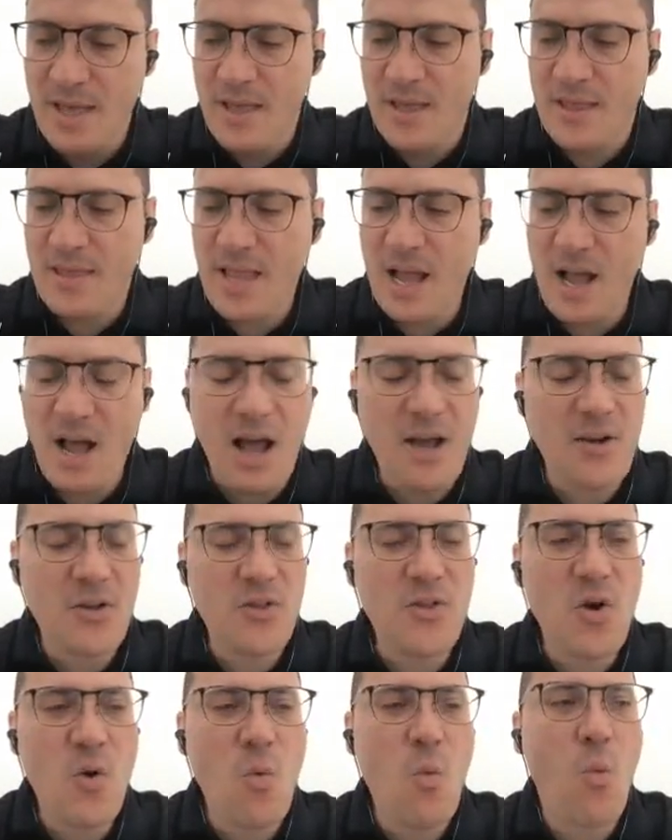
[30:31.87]
Now, I
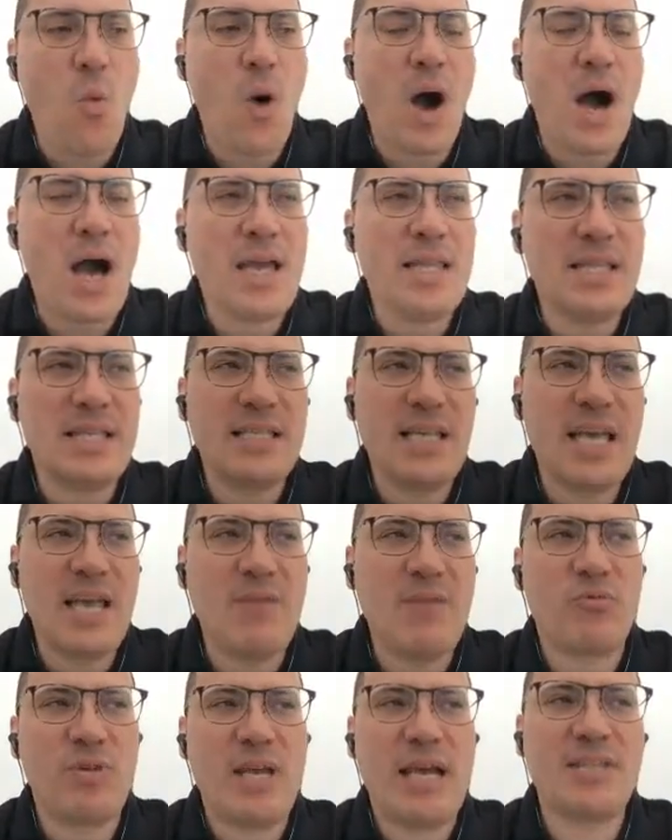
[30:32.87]
don't know why the
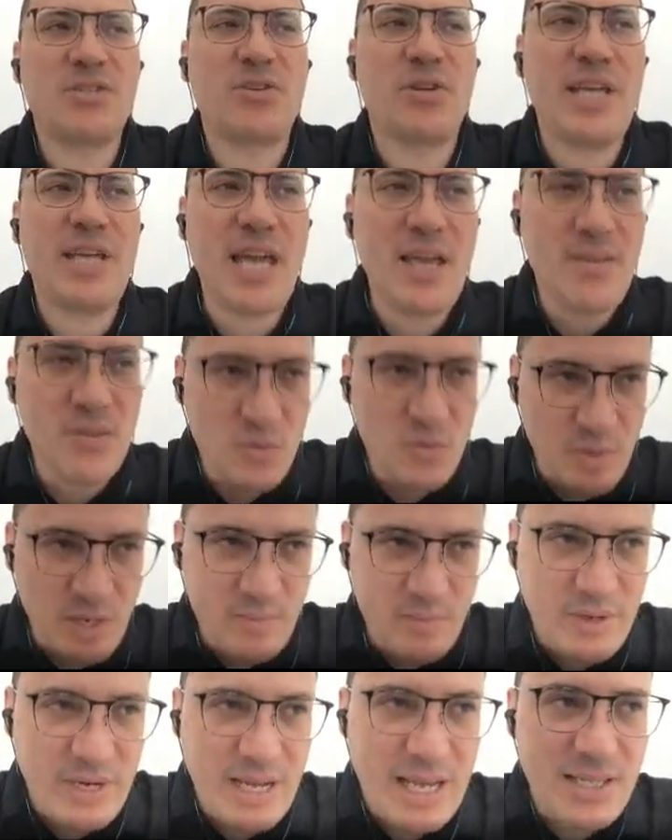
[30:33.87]
name reactor came to
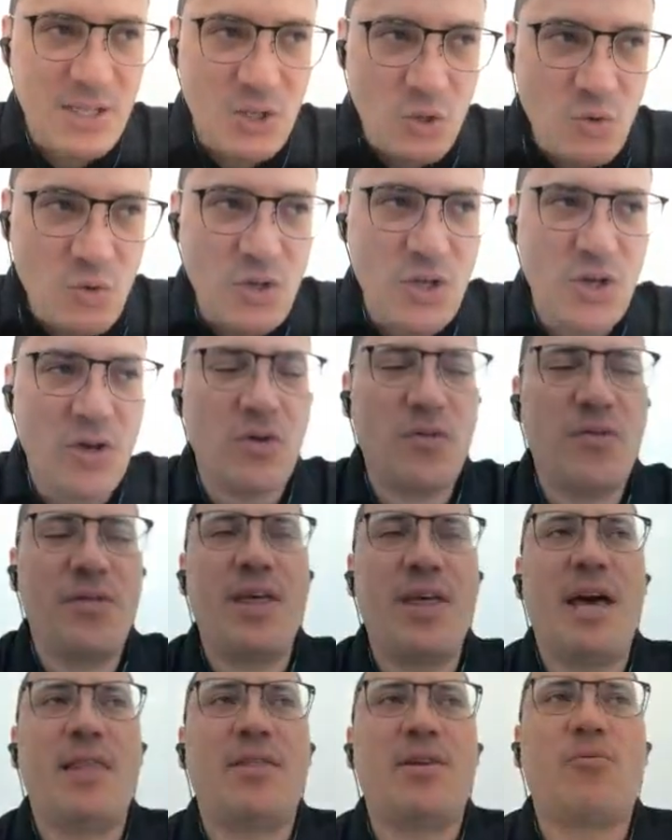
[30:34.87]
be, but I do know
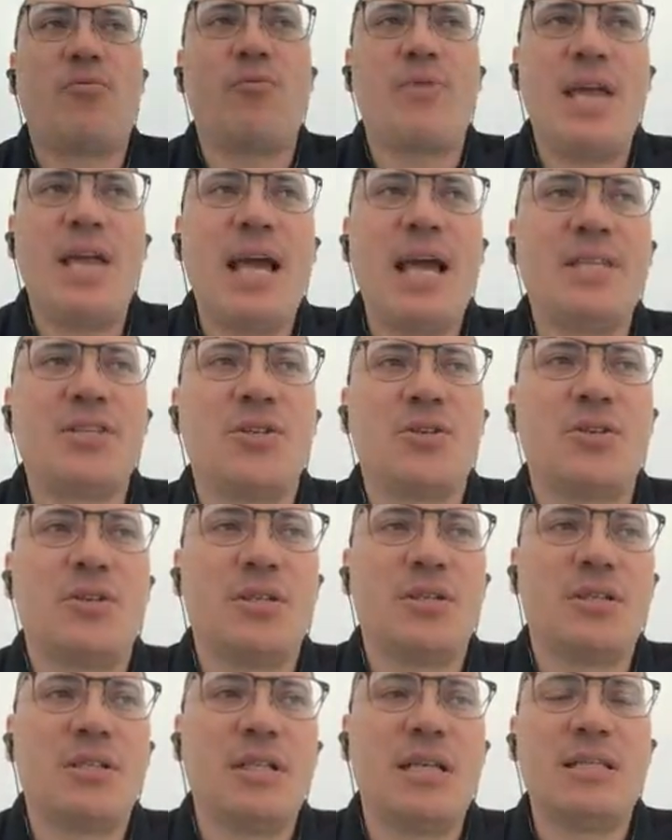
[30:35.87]
that the reactor
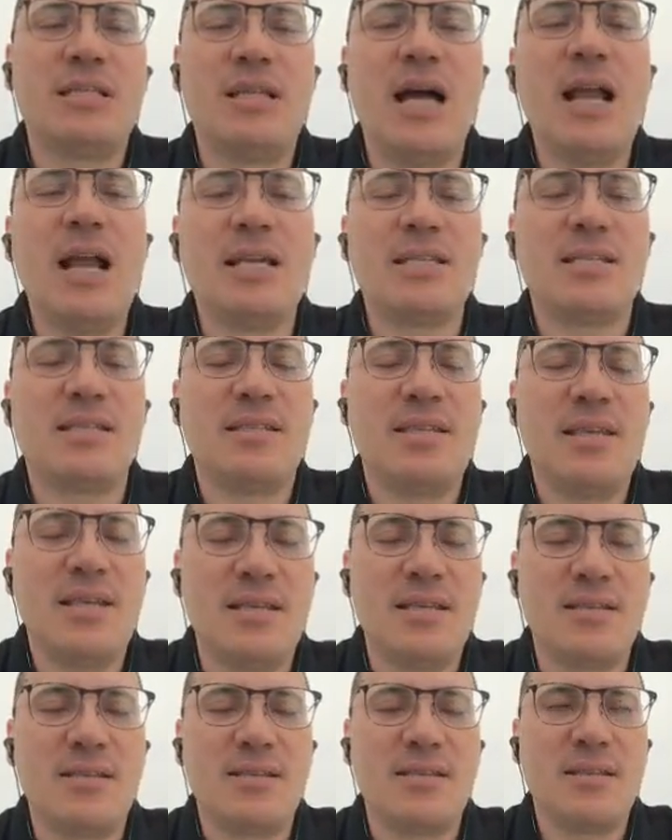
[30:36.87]
did not
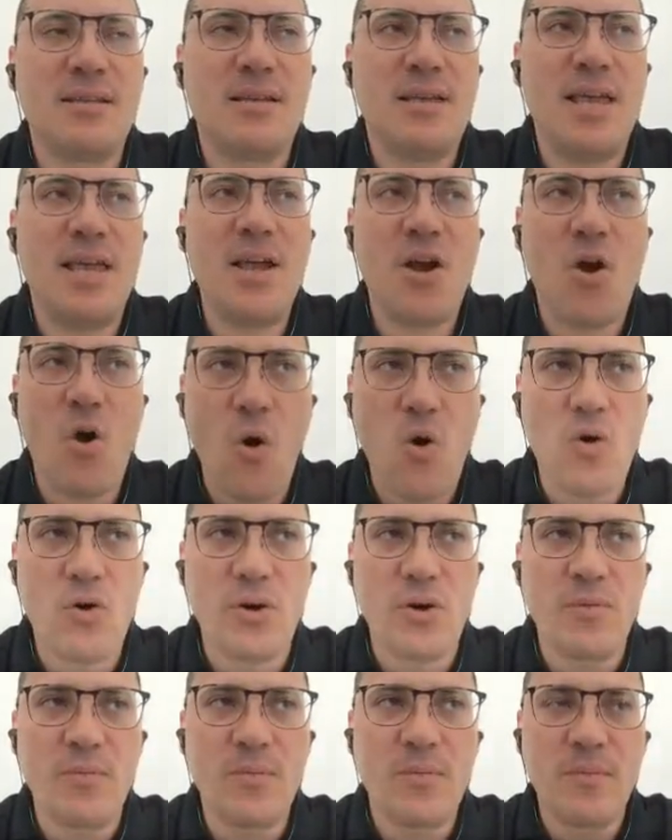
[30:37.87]
exist in
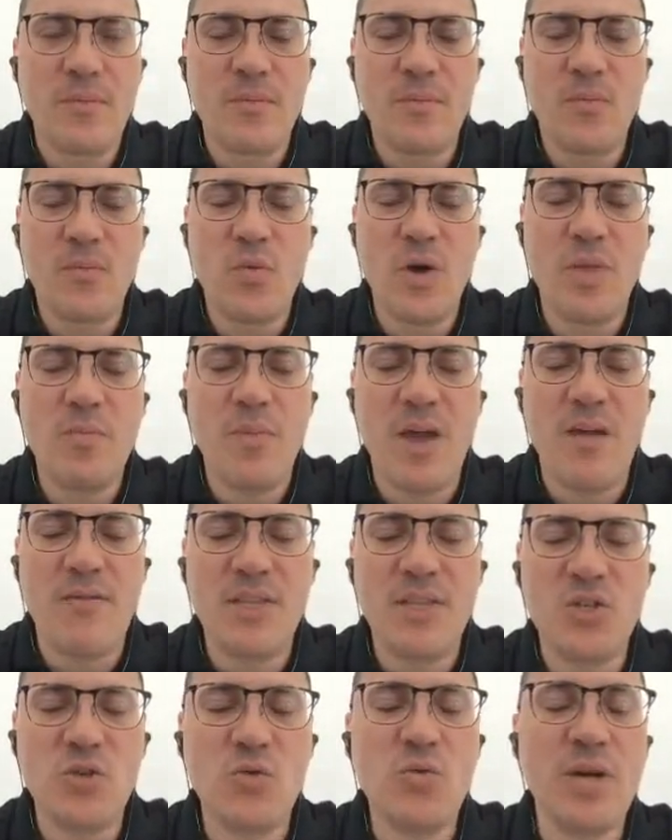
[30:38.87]
core when
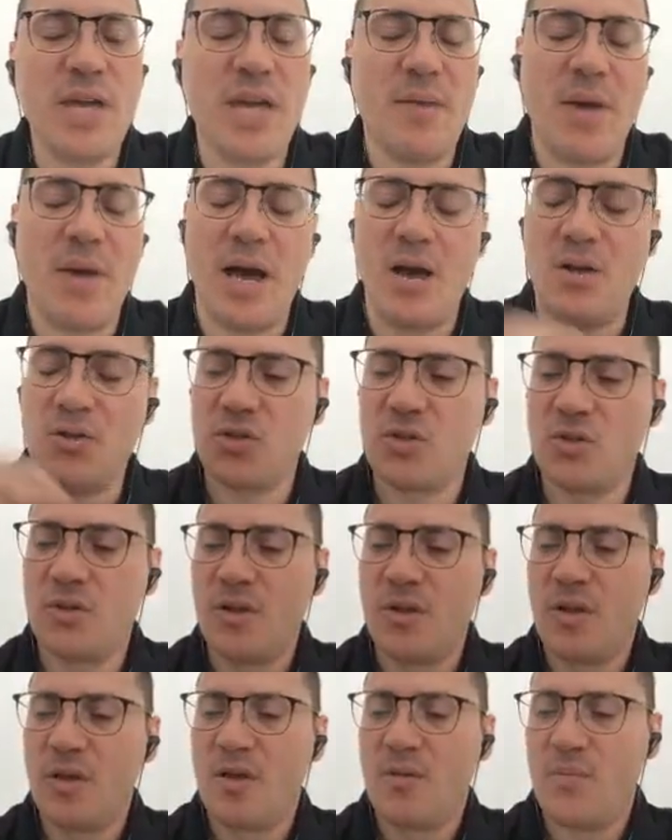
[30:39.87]
Maven 2 came out.
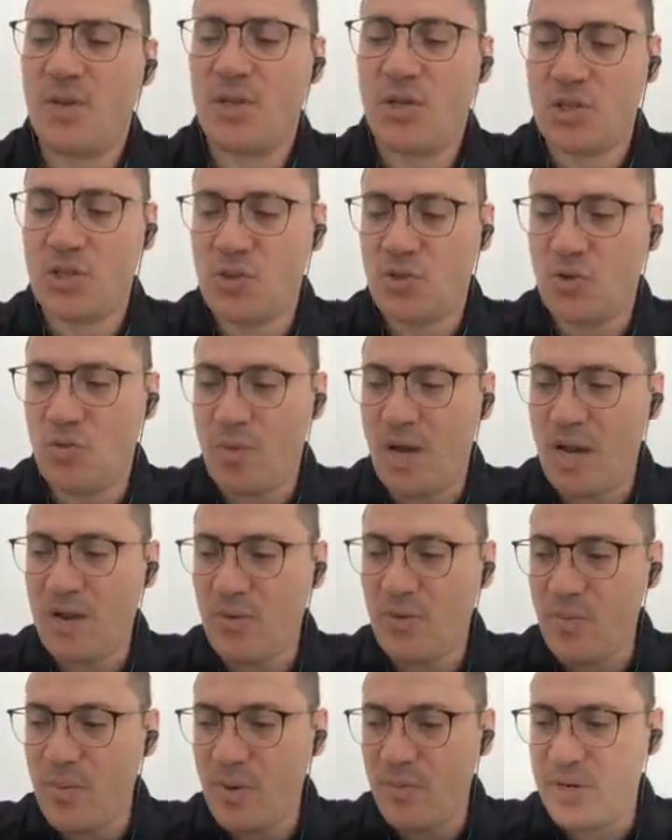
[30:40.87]
Because you might
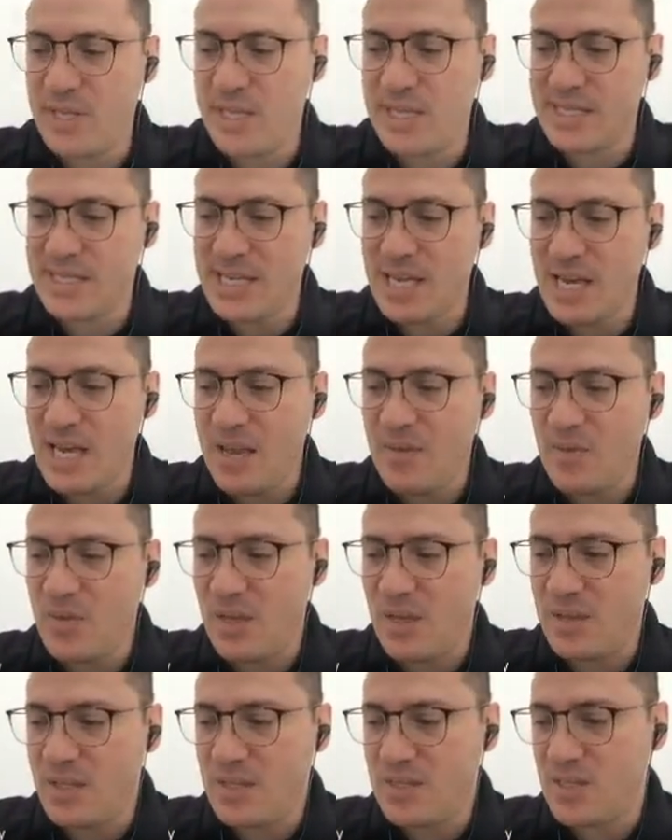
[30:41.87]
remember the time,
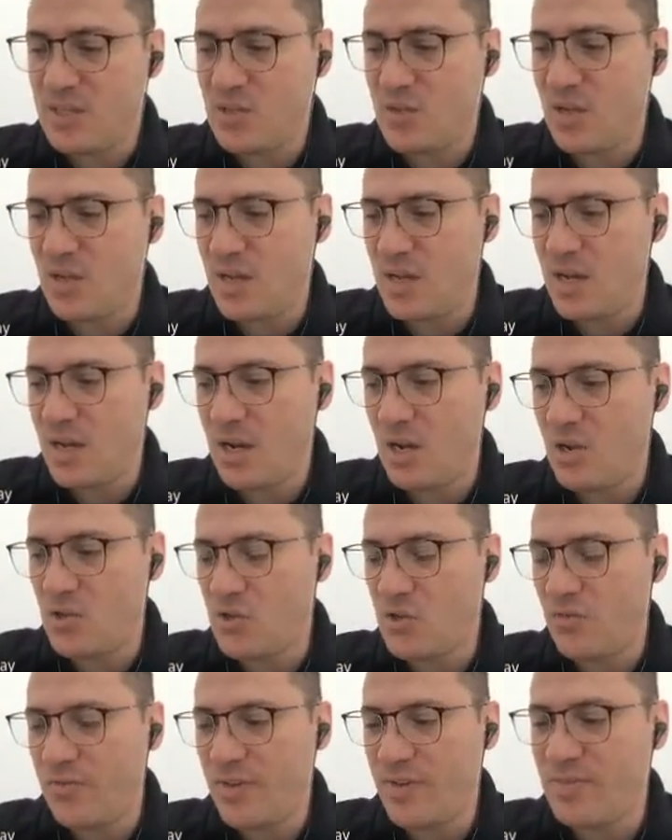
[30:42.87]
then this is close
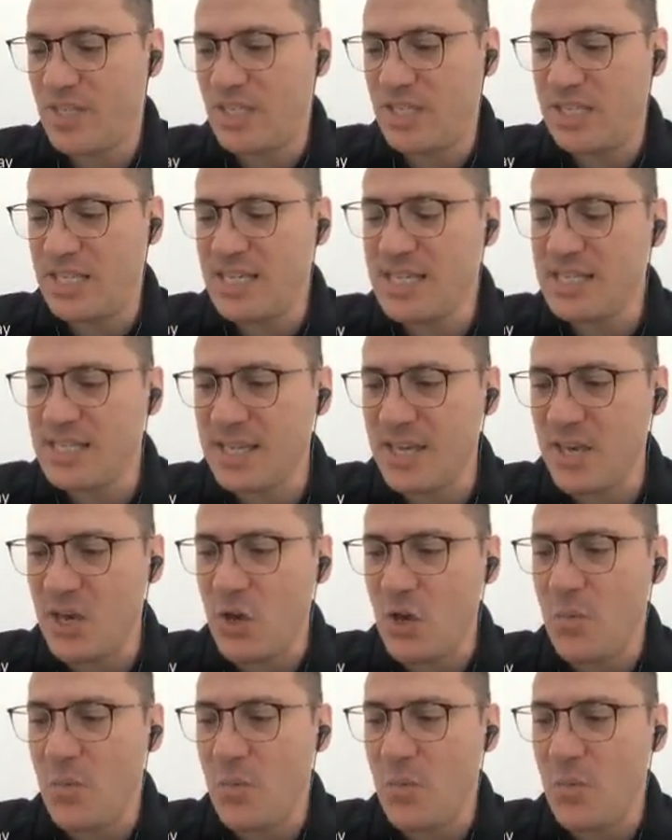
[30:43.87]
to 15 years ago,